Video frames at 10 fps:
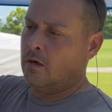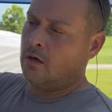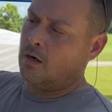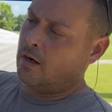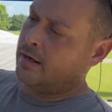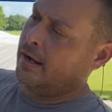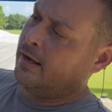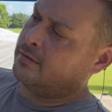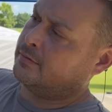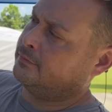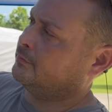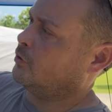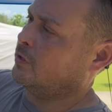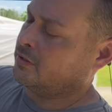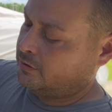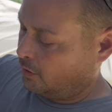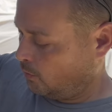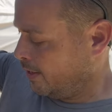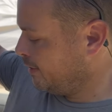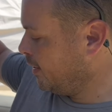Alright guys, so this is our
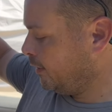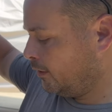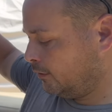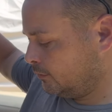radiator.